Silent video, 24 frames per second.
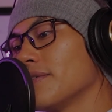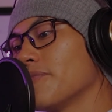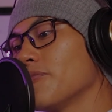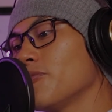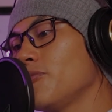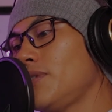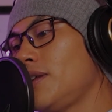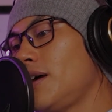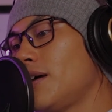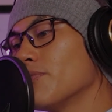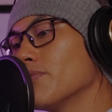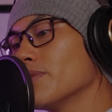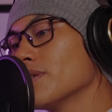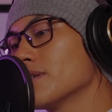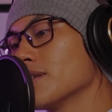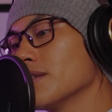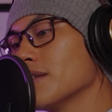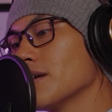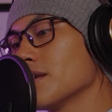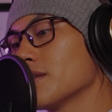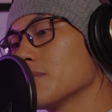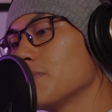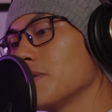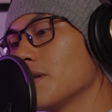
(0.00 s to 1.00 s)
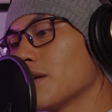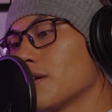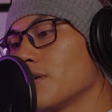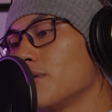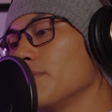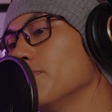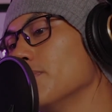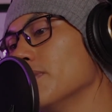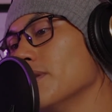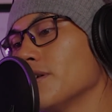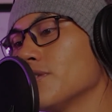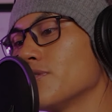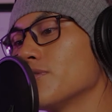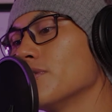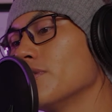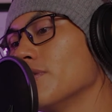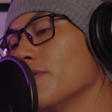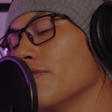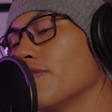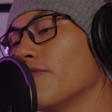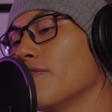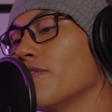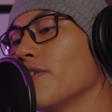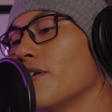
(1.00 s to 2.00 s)
well, not recently, it's been accumulation
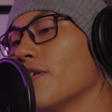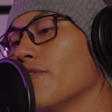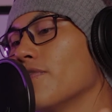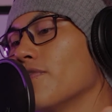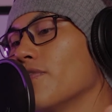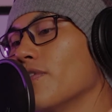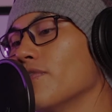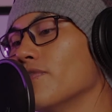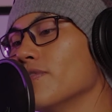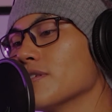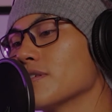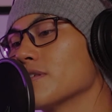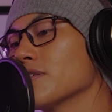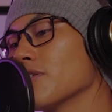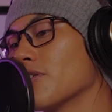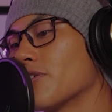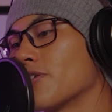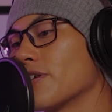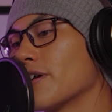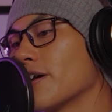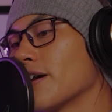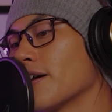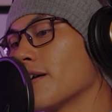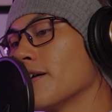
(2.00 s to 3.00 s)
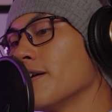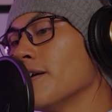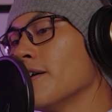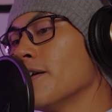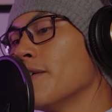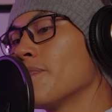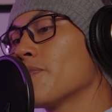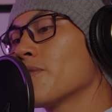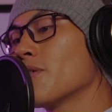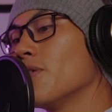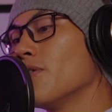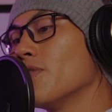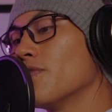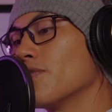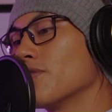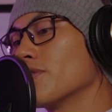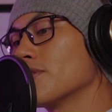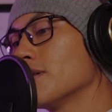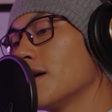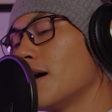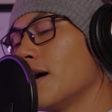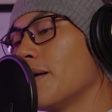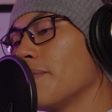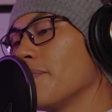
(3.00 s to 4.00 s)
of this learning over
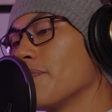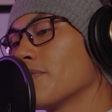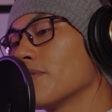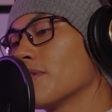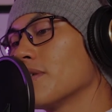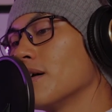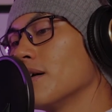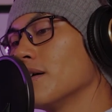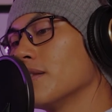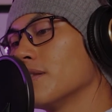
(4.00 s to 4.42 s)
time.